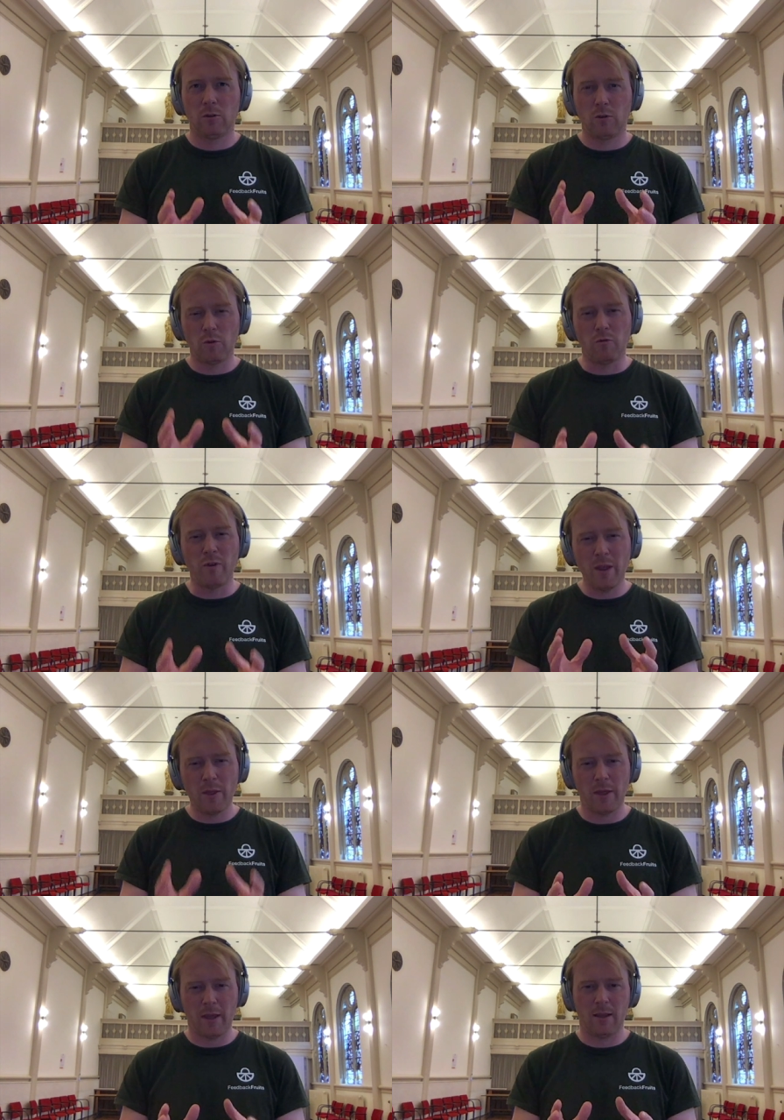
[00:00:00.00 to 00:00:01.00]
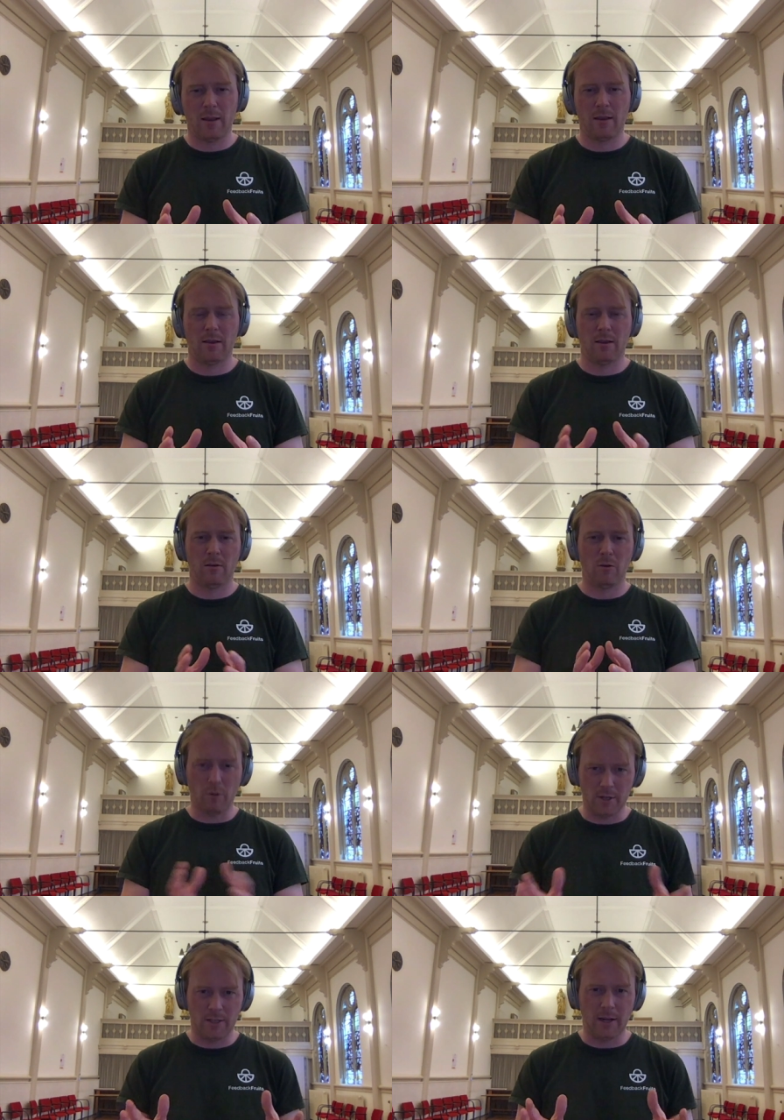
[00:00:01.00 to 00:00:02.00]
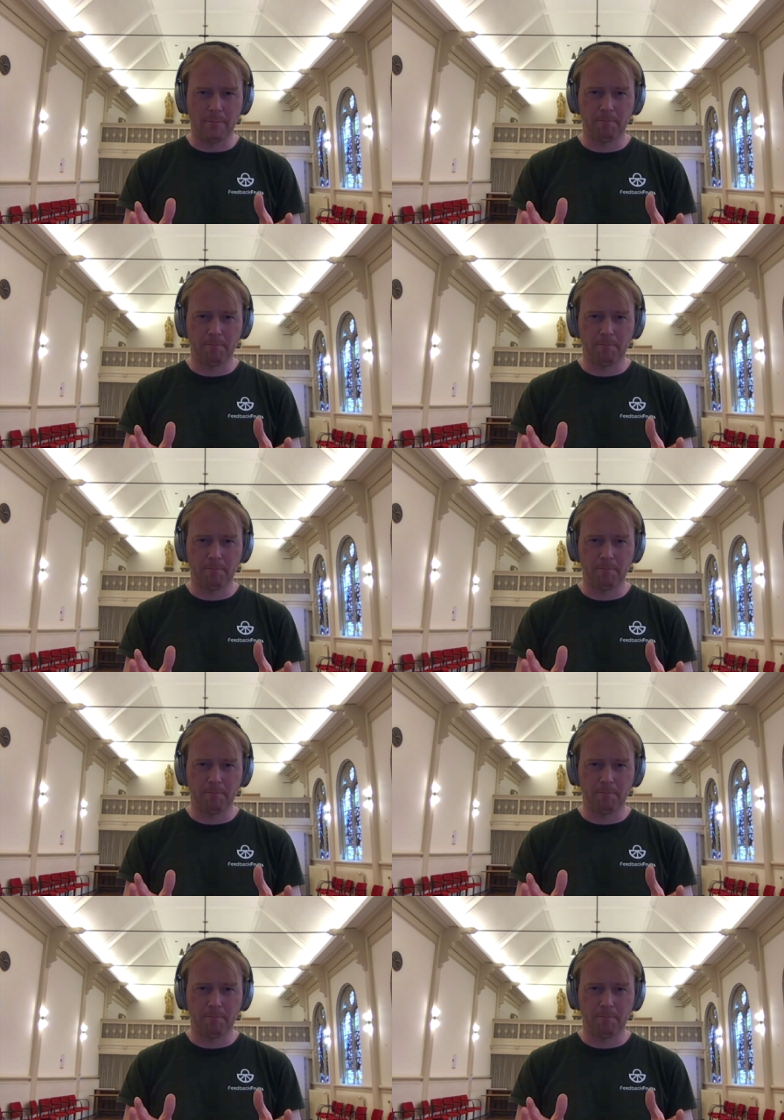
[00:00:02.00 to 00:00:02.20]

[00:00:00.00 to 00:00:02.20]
to rethink course design.